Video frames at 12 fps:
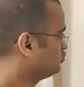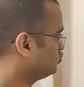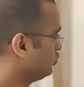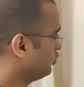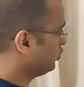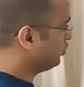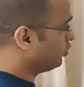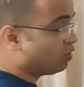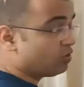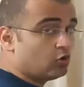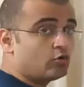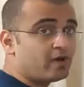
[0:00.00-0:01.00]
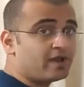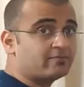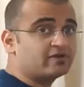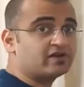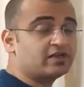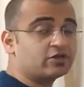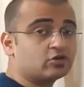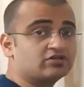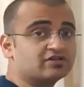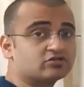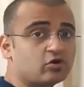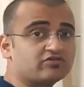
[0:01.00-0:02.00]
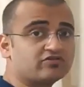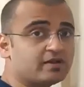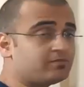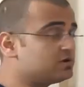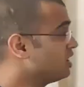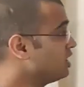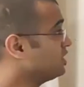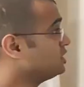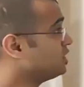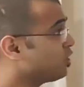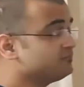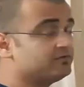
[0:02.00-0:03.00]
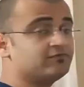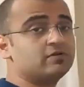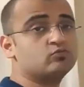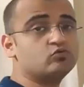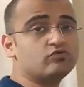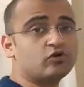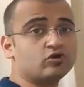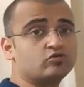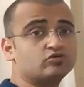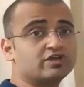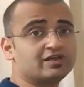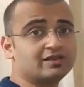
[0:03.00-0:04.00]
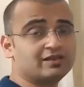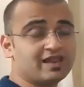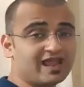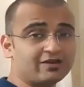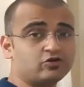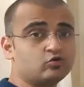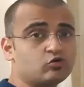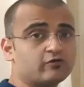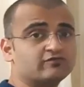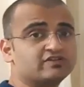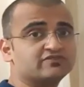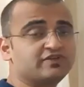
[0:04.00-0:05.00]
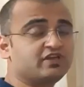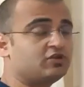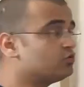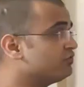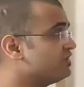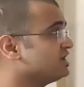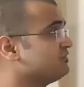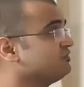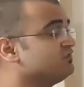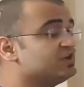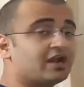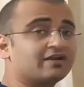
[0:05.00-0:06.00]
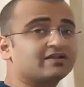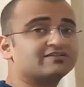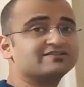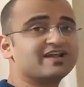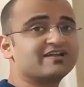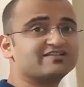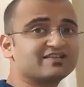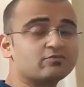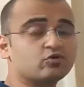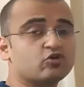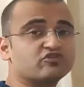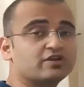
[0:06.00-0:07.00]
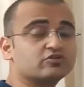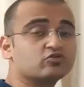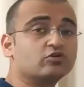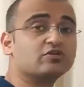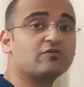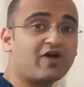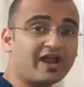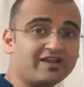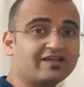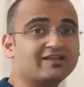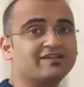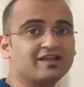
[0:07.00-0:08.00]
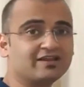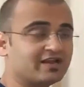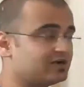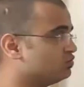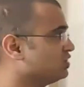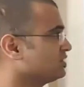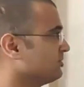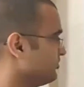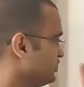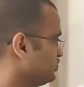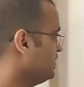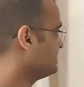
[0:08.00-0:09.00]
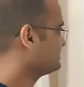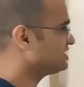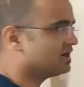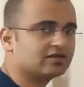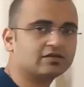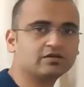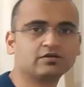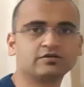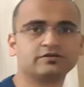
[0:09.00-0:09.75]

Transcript: So hope I'm clear on this concept. Now we will move on to the leg 2 of this video, wherein we'll understand some concepts on the wider area network. So let's start.